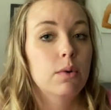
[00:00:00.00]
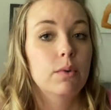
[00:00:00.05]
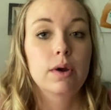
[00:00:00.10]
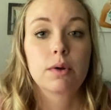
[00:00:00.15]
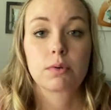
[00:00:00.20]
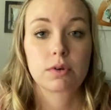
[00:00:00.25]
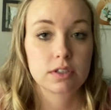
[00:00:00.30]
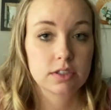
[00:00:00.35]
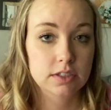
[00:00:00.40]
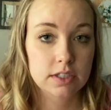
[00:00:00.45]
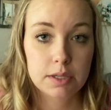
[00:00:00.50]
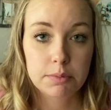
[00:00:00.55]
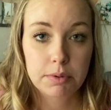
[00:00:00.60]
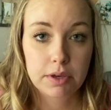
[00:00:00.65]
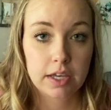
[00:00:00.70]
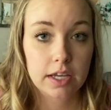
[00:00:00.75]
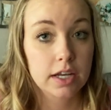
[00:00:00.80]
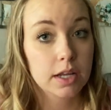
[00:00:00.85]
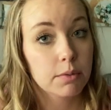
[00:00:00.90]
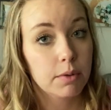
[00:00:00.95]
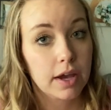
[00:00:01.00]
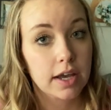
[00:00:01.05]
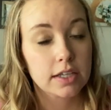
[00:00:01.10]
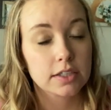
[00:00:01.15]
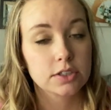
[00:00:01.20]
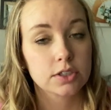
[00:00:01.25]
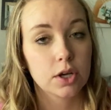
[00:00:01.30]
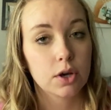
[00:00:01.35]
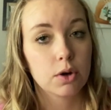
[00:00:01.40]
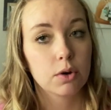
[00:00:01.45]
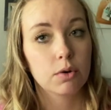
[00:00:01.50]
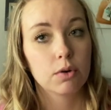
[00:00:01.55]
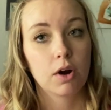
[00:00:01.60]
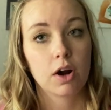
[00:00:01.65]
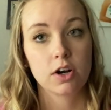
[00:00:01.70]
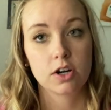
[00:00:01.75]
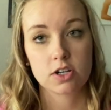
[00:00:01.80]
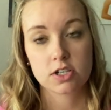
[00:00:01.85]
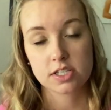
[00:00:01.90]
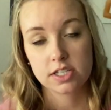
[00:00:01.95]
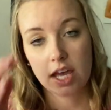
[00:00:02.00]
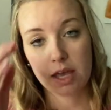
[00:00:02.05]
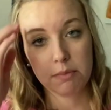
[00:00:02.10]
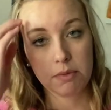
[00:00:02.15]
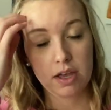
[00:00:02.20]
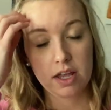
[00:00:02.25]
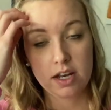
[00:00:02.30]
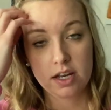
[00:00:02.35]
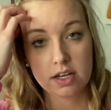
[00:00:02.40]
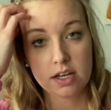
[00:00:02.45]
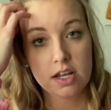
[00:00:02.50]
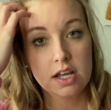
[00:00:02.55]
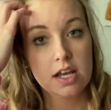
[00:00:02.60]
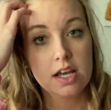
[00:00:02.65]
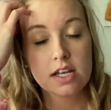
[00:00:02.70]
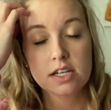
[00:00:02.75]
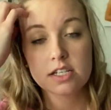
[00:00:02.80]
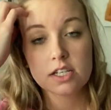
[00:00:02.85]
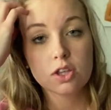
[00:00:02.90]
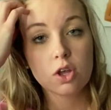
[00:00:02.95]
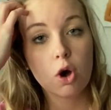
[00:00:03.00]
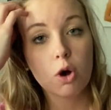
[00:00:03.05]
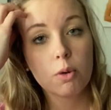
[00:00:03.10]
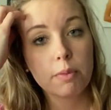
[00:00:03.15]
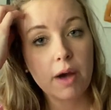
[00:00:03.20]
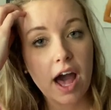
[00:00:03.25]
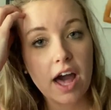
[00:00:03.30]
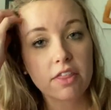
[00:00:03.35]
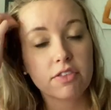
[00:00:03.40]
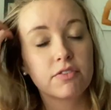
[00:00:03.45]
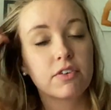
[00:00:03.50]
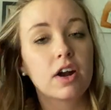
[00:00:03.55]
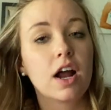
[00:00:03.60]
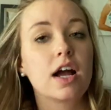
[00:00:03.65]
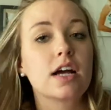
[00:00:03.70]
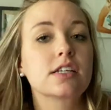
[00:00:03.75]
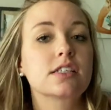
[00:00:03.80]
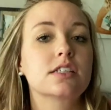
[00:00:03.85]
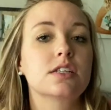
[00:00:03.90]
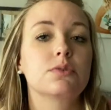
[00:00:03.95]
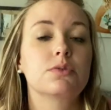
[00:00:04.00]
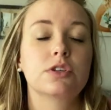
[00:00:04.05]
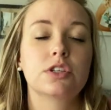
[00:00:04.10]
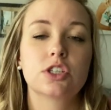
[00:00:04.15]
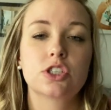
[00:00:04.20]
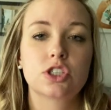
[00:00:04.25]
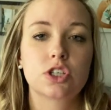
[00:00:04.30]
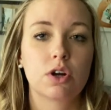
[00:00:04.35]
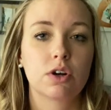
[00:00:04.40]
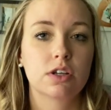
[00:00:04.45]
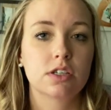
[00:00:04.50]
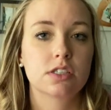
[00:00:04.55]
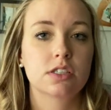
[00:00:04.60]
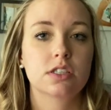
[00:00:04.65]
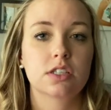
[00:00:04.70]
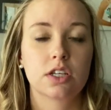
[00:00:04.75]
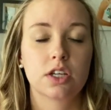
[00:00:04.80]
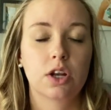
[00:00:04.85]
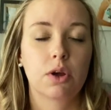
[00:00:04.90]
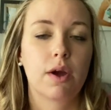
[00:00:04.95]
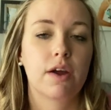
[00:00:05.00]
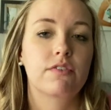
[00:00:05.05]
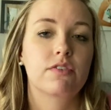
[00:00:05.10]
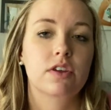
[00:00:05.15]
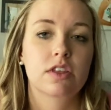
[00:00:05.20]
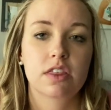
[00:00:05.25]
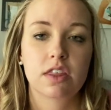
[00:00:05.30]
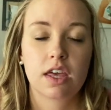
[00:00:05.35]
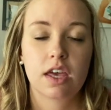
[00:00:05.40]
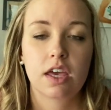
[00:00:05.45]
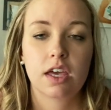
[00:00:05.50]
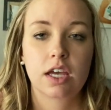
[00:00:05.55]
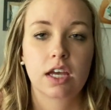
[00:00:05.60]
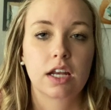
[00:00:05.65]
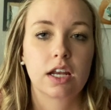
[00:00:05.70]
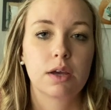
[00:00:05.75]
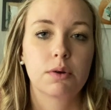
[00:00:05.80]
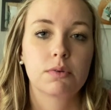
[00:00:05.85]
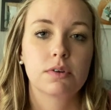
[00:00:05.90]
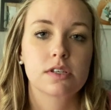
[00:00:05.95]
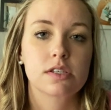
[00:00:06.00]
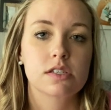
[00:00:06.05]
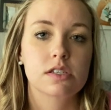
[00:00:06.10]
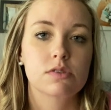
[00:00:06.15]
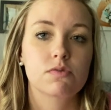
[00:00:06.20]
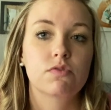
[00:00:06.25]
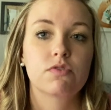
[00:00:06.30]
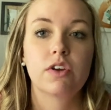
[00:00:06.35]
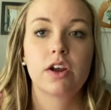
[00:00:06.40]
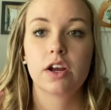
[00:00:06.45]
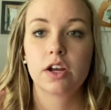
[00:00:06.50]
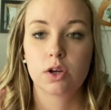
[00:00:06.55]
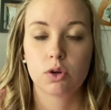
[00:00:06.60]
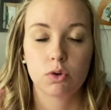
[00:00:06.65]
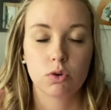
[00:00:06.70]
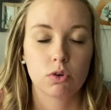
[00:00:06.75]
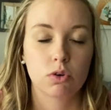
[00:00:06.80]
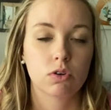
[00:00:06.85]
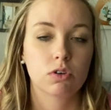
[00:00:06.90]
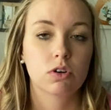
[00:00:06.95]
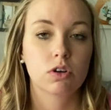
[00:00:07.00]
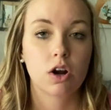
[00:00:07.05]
We weren't sleeping anyway. So our nurse came in and did the whole bath for us and really showed us, you know, everything. And it was very cool.